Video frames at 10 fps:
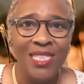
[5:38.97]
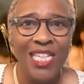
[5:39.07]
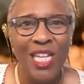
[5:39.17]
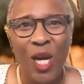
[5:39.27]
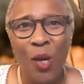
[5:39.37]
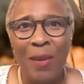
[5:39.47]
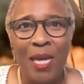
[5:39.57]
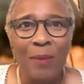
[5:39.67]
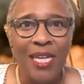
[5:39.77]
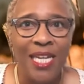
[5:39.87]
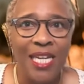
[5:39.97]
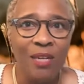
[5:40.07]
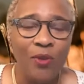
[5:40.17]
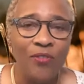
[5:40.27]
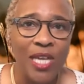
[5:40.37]
You know, maybe it
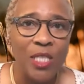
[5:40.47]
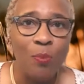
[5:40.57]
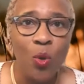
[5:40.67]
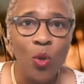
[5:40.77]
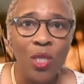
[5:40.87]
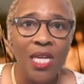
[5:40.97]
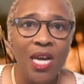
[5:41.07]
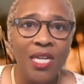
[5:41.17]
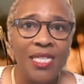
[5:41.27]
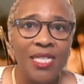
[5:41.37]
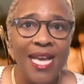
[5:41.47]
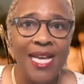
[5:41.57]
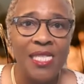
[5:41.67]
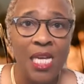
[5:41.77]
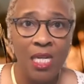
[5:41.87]
reflects poorly on us
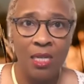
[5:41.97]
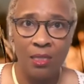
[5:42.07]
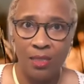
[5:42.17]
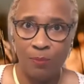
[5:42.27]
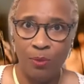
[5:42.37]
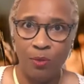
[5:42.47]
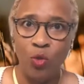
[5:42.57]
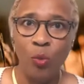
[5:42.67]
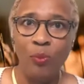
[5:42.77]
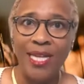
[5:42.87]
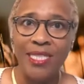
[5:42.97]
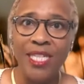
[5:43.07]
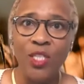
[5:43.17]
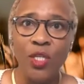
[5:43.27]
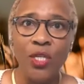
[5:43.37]
as spiritual
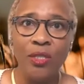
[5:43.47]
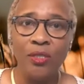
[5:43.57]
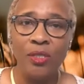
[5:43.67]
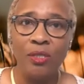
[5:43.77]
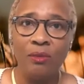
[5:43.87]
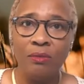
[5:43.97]
practitioners.